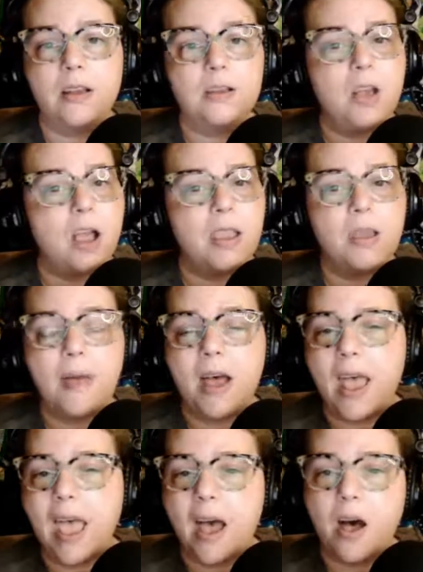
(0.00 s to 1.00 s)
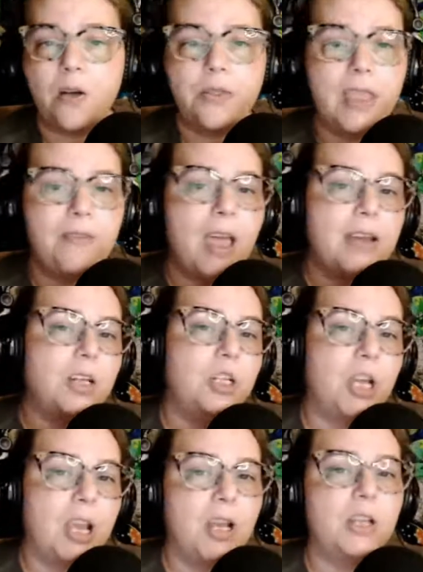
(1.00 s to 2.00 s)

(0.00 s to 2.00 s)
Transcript: as musicians by COVID.